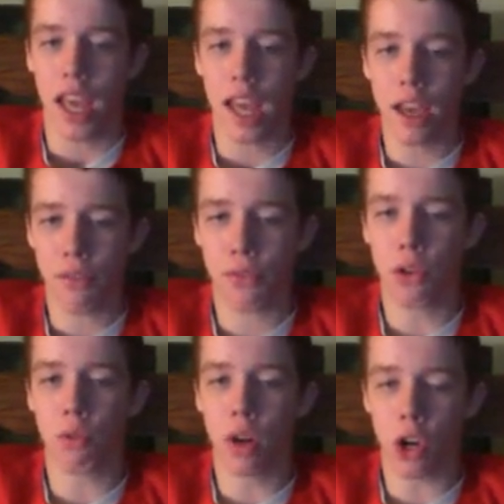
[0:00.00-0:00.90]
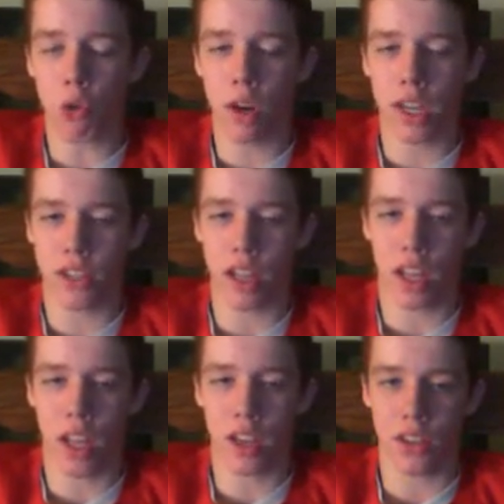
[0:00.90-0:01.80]
if the real reason
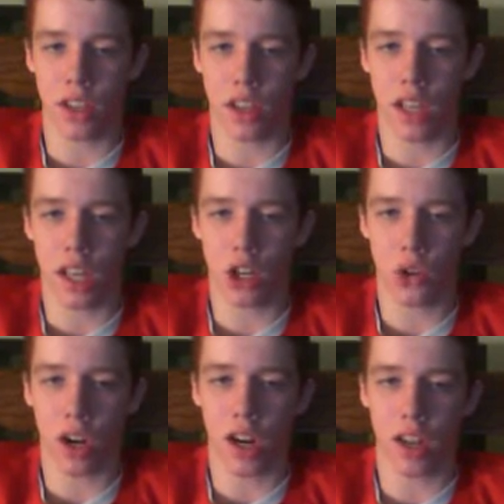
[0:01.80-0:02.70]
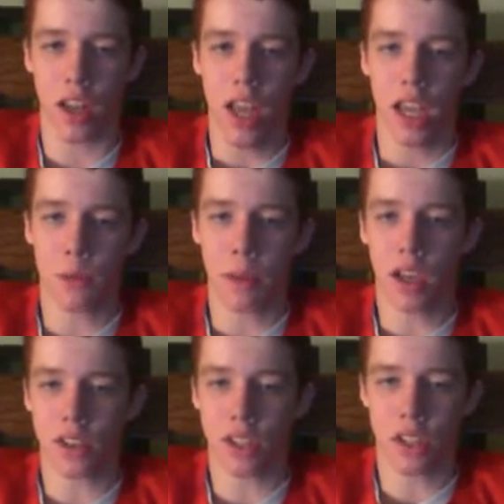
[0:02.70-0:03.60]
that he isn't getting traded is
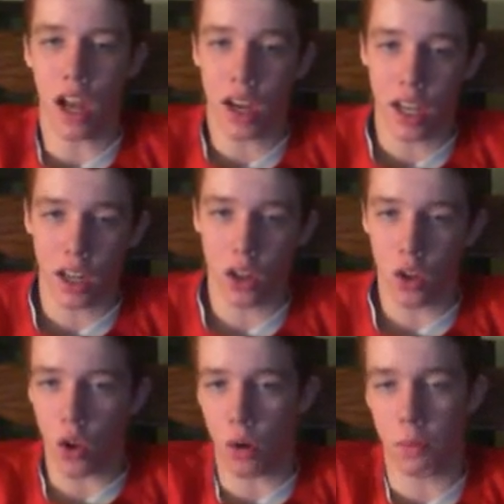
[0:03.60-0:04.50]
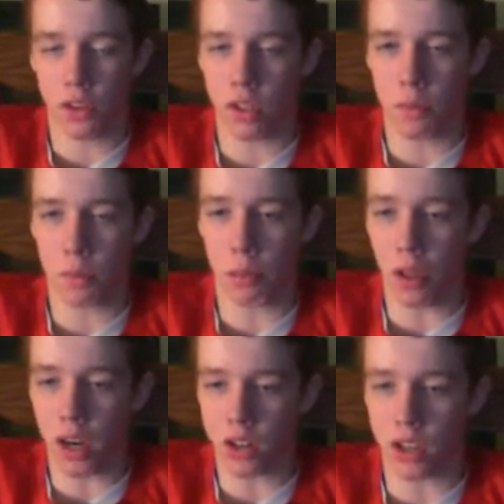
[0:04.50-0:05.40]
because he's not getting along with some of the
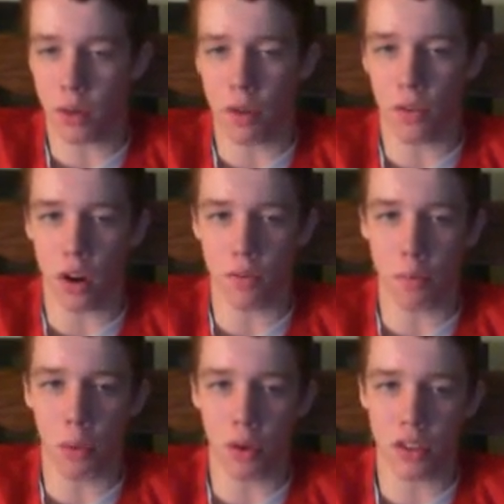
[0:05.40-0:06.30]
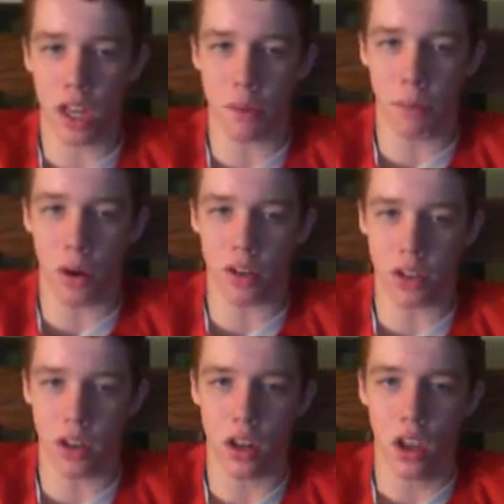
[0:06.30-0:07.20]
players, like we've heard reports out of
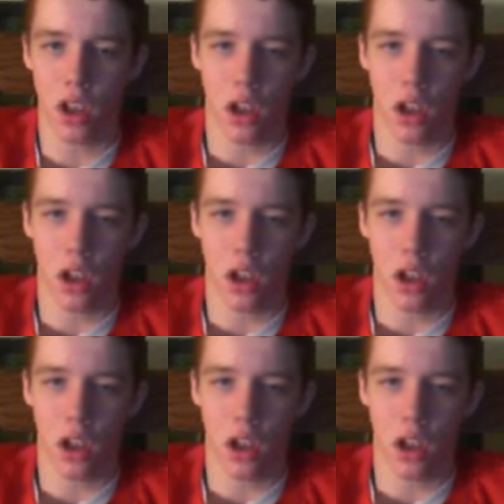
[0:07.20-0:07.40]
Boston,